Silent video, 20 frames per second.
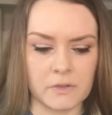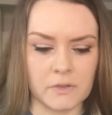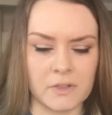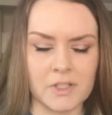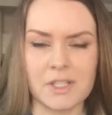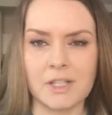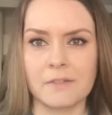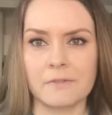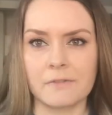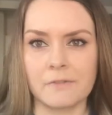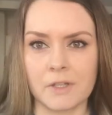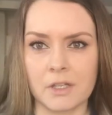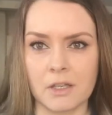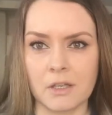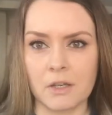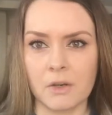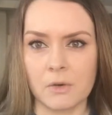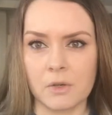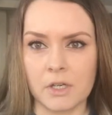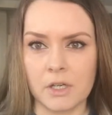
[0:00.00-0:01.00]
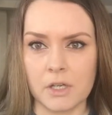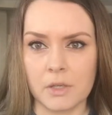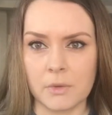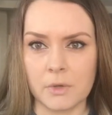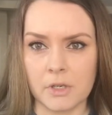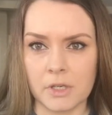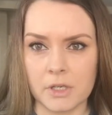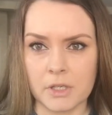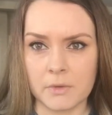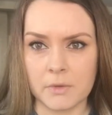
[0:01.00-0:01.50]
You're not fucking going anywhere
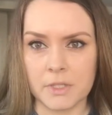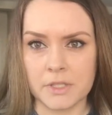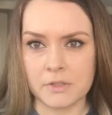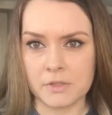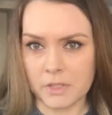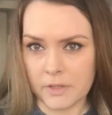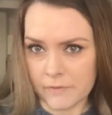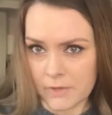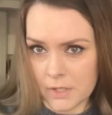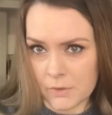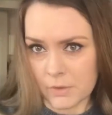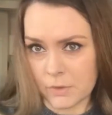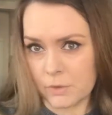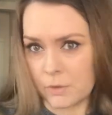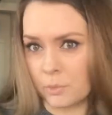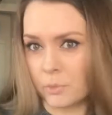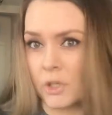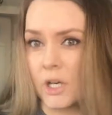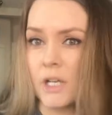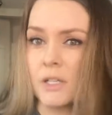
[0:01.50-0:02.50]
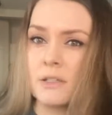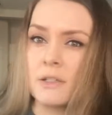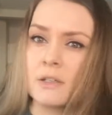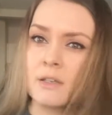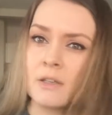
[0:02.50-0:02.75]
anyways. You don't have anyone to impress.